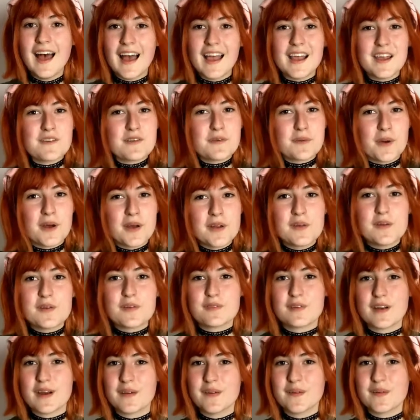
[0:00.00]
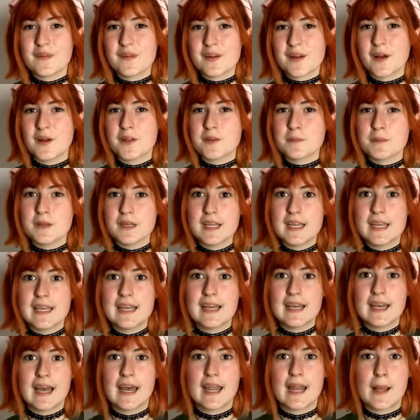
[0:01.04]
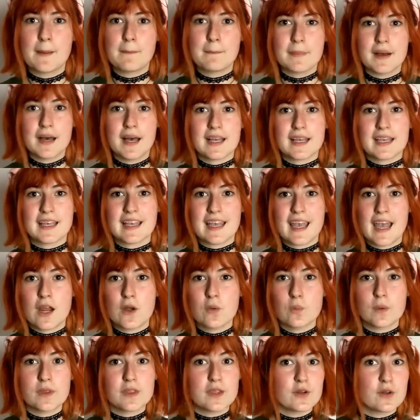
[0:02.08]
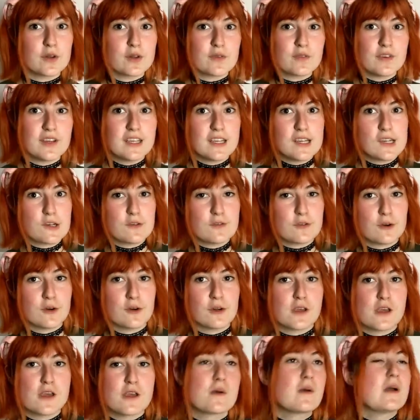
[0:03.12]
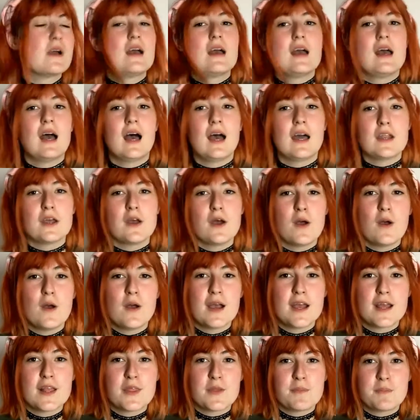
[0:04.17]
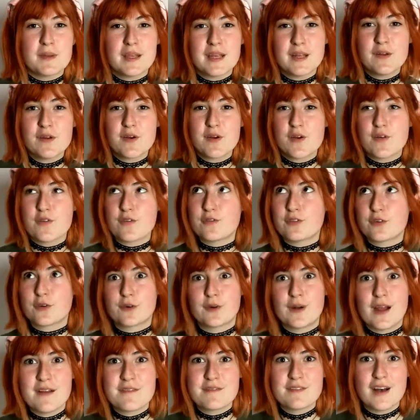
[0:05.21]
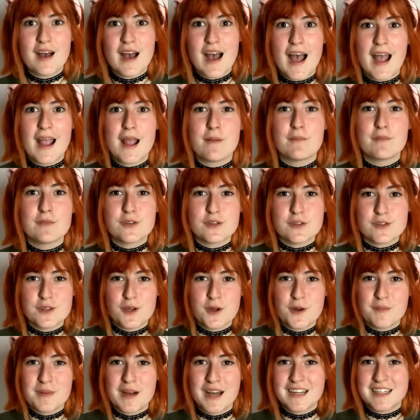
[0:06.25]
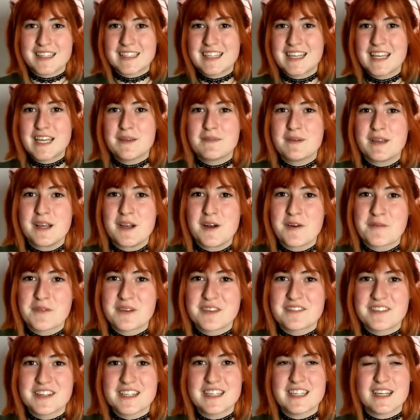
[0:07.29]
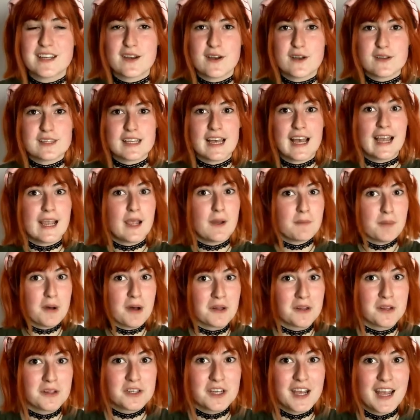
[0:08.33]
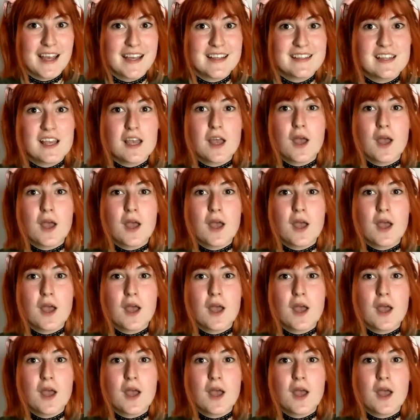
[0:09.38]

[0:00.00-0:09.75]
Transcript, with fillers: Hi everyone, FairyNovaCosplay here, and I'm back again with another video for you. I know, it's been forever. I am so bad at keeping up with videos, I apologise.